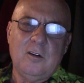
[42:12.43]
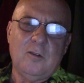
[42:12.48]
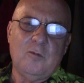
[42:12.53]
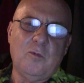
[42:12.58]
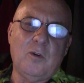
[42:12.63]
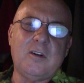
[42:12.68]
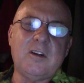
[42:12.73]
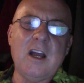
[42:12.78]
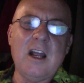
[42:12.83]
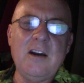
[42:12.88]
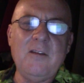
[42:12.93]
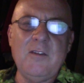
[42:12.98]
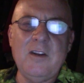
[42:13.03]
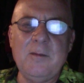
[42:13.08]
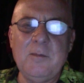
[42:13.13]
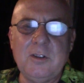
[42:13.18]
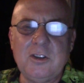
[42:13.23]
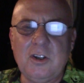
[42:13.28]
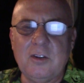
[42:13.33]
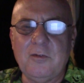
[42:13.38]
What kind of
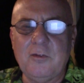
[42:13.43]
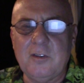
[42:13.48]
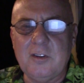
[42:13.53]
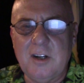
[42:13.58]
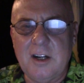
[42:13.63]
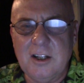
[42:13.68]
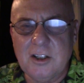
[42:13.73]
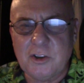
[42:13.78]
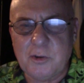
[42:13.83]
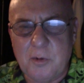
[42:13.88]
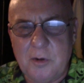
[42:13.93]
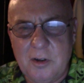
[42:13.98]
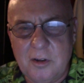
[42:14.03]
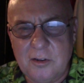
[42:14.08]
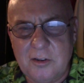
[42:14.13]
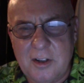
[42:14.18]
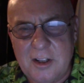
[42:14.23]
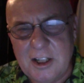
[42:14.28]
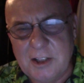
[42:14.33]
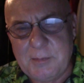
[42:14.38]
image of Israel
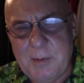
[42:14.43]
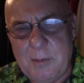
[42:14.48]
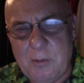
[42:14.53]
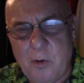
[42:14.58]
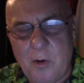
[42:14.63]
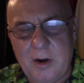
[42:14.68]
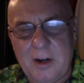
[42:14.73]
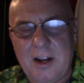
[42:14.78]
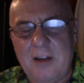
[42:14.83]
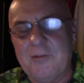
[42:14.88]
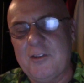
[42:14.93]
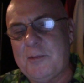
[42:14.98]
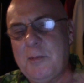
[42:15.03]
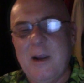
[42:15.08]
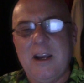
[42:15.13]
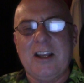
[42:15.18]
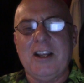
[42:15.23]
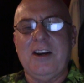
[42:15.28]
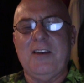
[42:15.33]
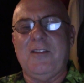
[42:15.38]
do these people want to give?
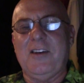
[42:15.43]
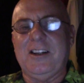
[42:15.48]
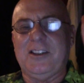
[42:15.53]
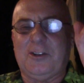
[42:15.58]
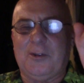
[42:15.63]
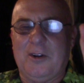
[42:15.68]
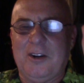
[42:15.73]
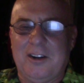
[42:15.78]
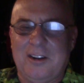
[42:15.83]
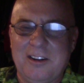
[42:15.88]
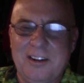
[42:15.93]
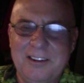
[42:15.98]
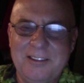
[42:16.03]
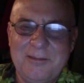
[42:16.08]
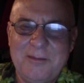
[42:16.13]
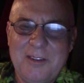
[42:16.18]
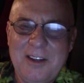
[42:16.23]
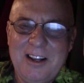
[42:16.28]
Speaking of Israel,